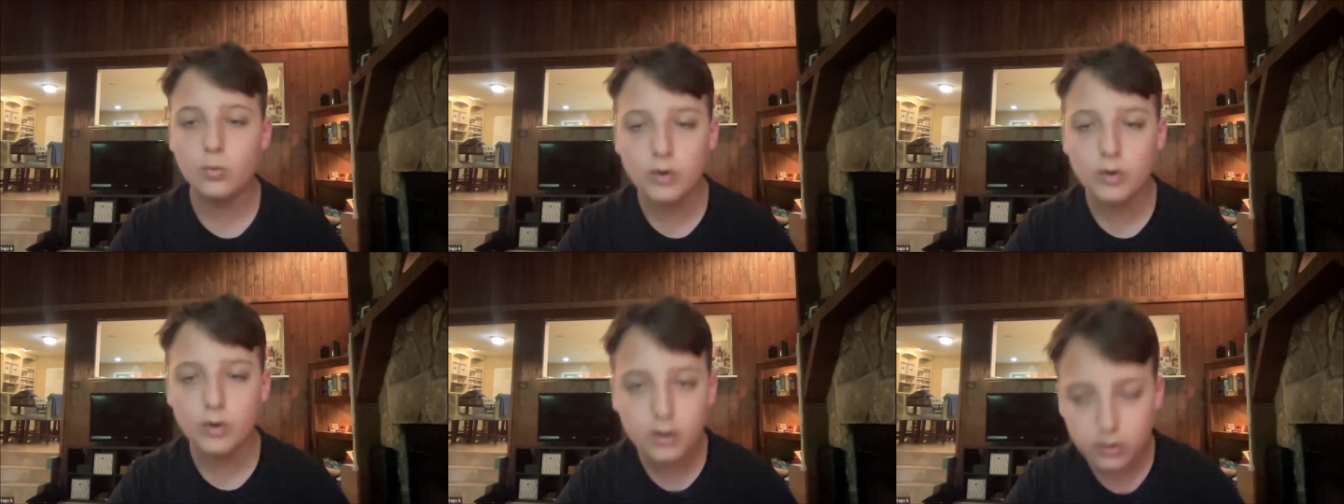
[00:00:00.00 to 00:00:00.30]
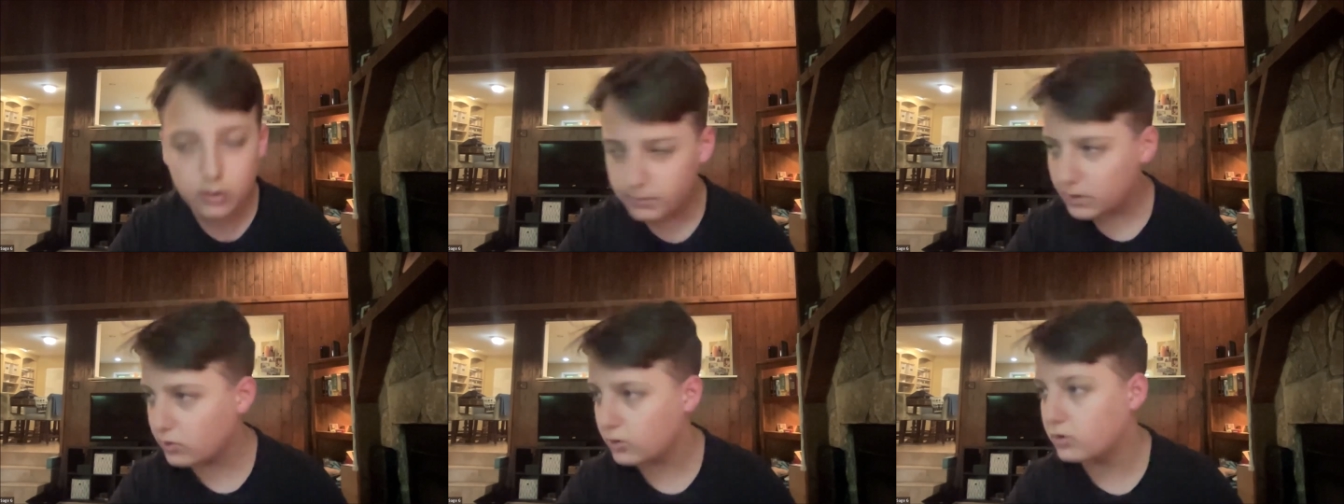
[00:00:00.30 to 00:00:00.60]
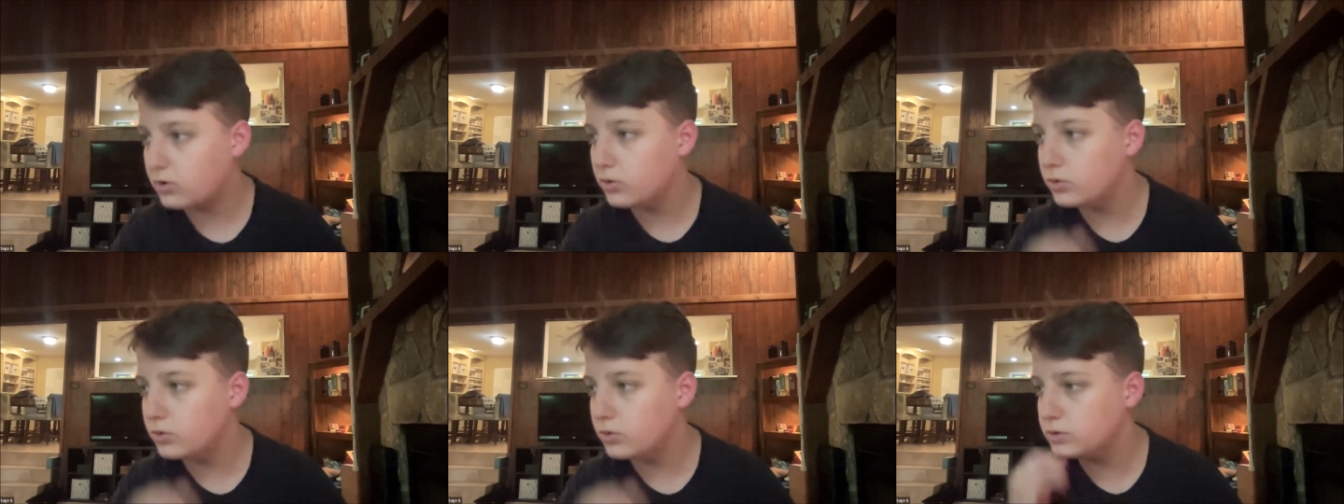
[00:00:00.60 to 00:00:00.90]
real
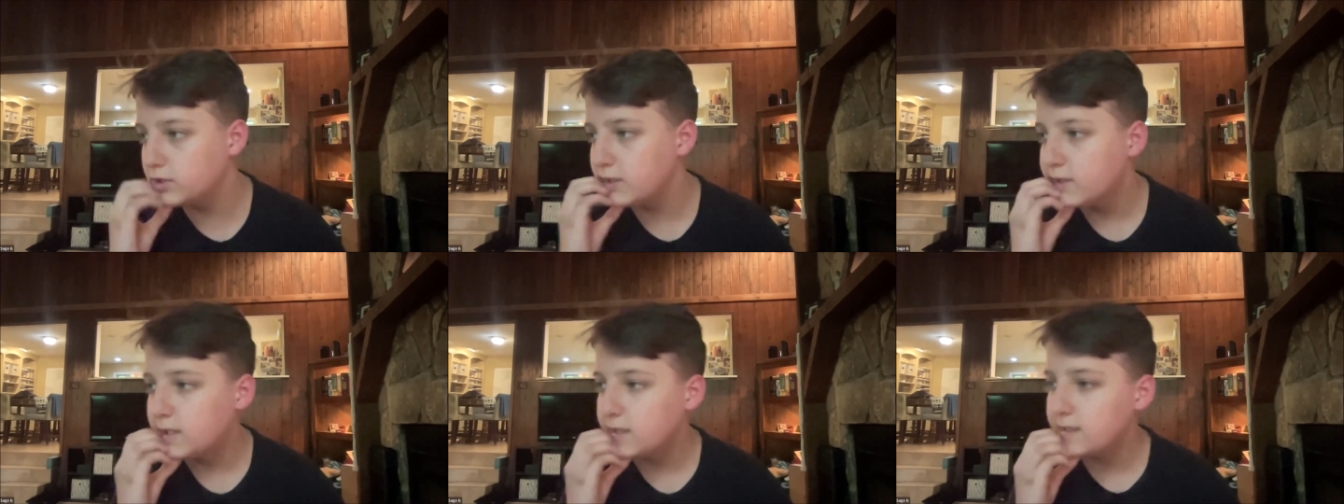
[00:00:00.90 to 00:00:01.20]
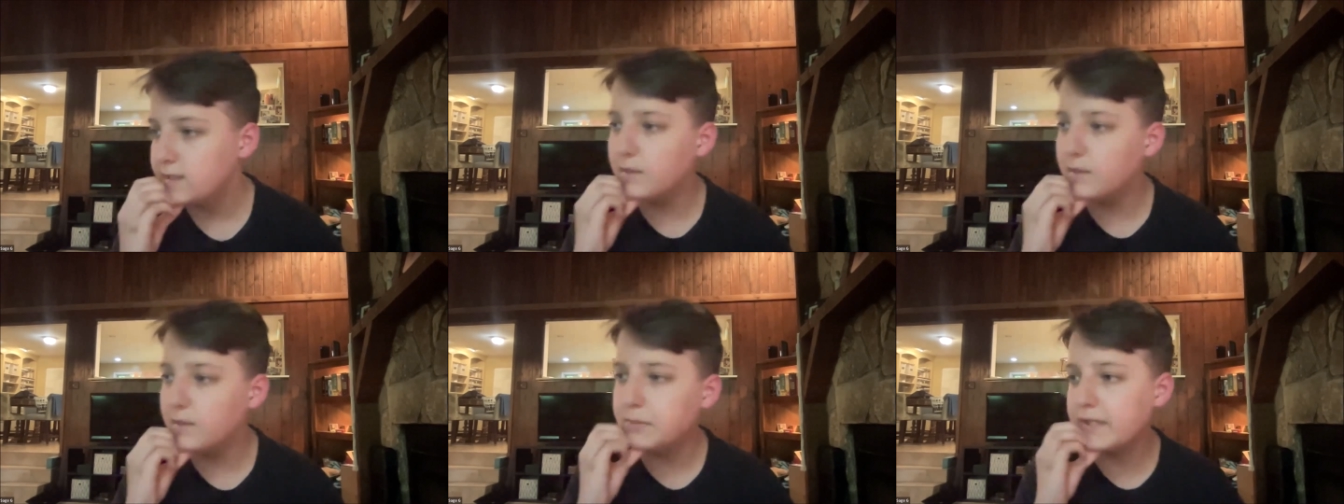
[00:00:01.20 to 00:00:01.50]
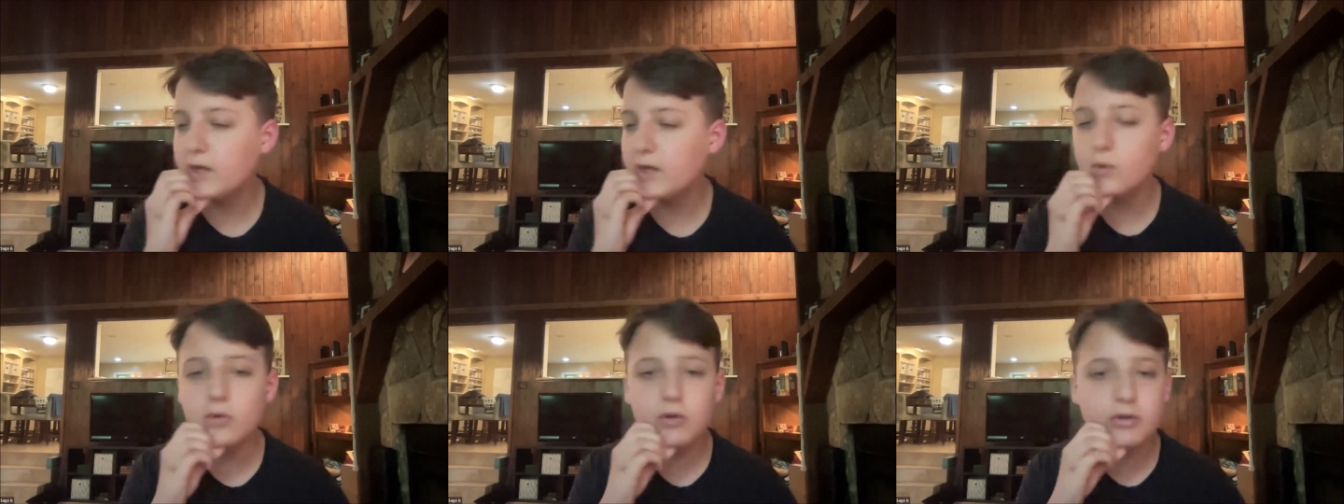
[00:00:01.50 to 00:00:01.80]
miracles,
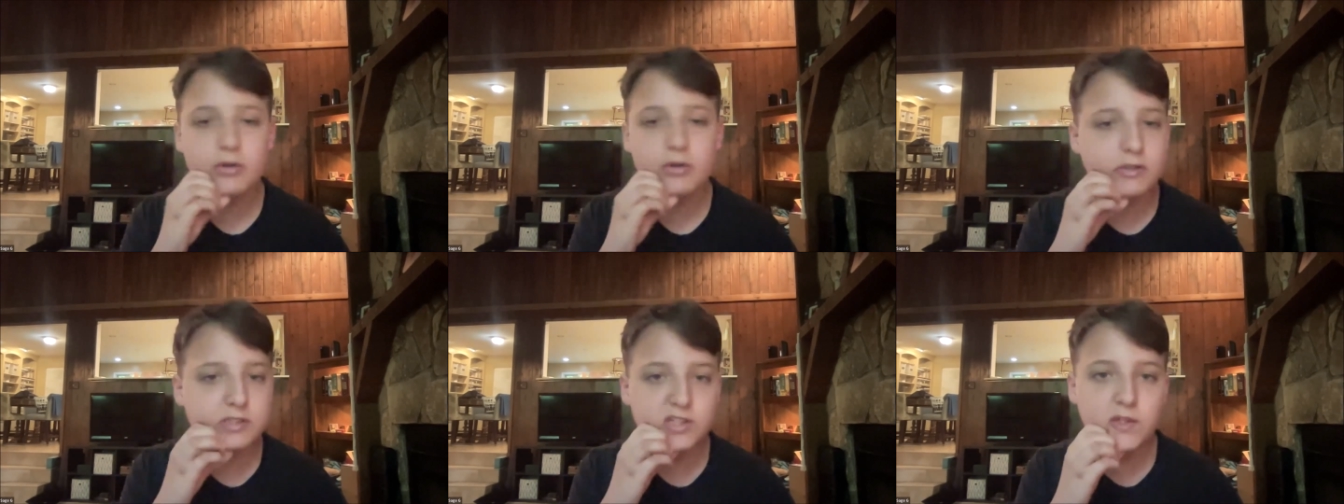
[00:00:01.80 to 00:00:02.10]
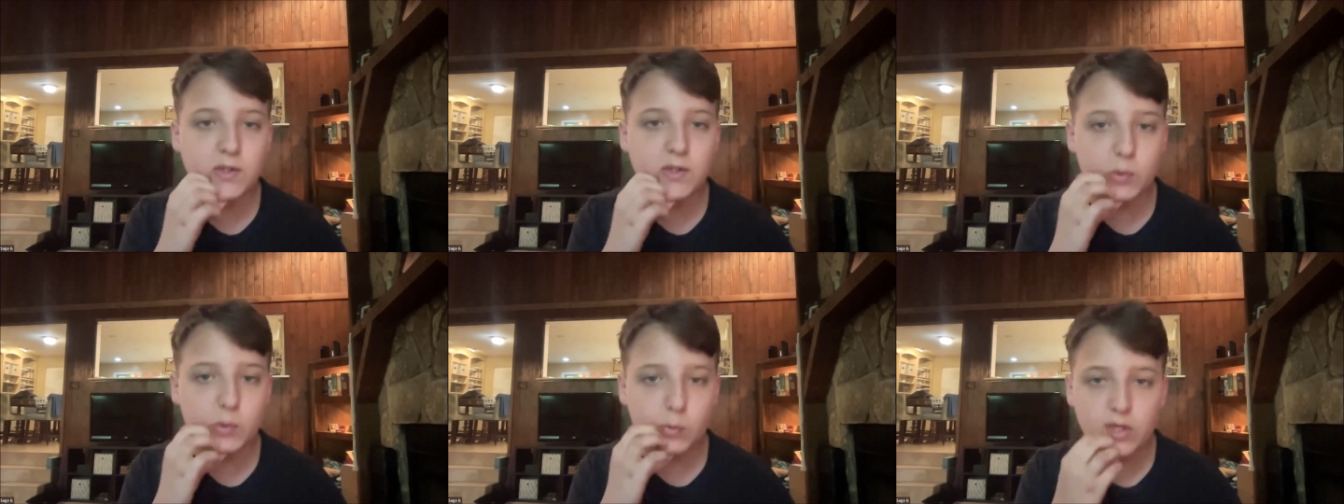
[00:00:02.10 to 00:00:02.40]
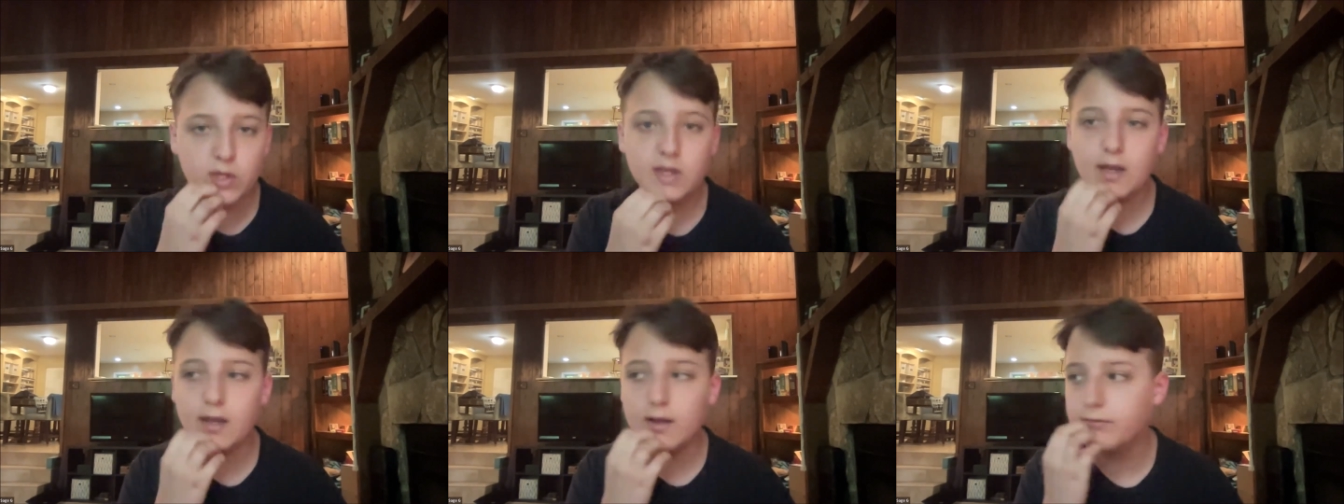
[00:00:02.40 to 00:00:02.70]
is something that we can
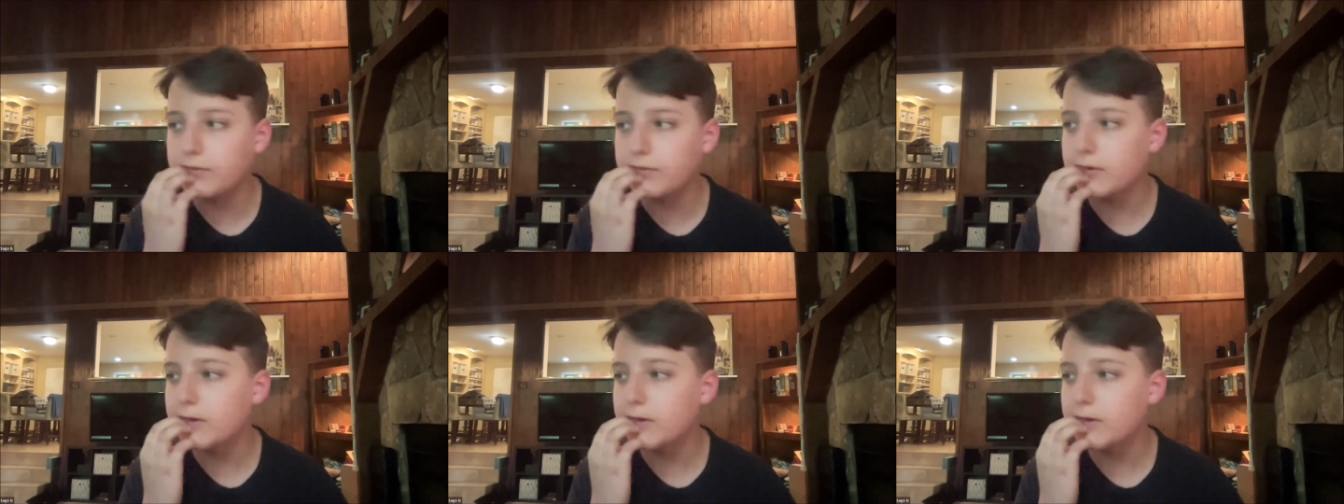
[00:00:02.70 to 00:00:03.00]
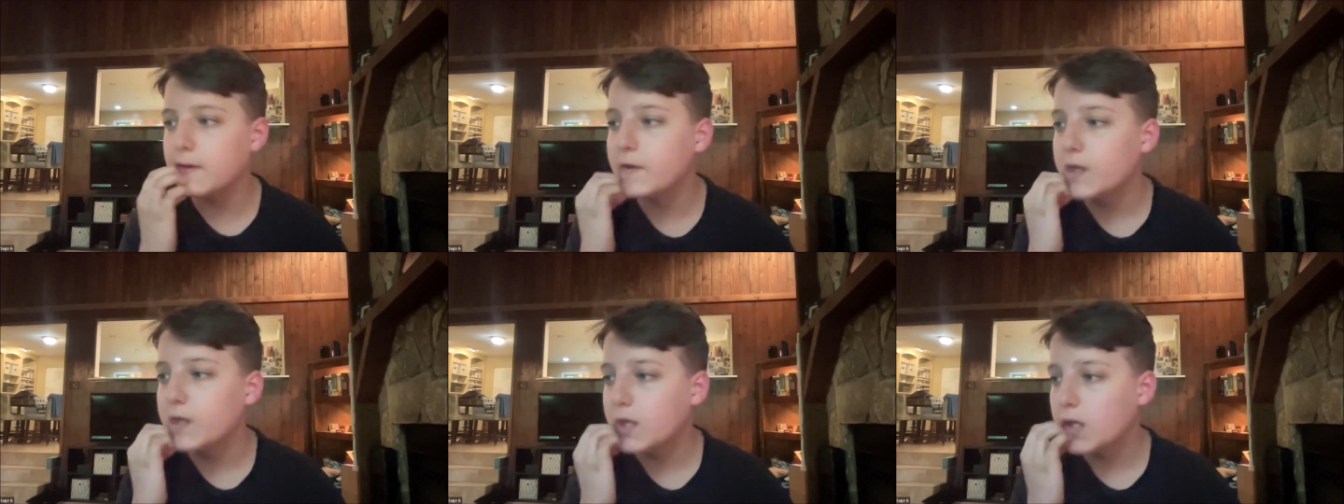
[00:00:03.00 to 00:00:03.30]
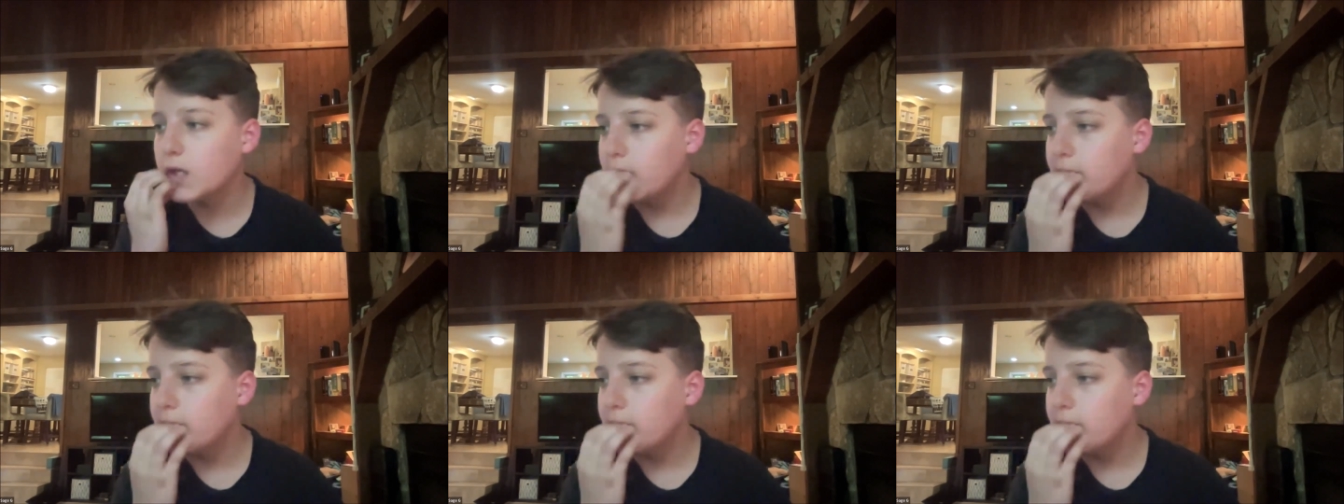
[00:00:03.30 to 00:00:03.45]
say that we have.